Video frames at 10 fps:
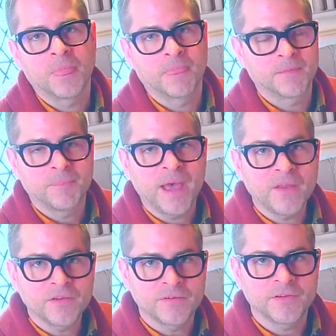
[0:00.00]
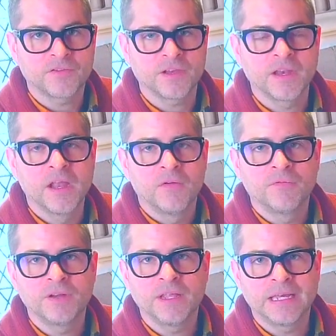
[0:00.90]
the pedal division
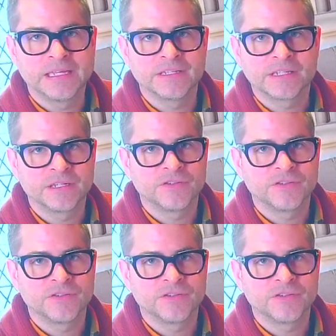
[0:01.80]
really is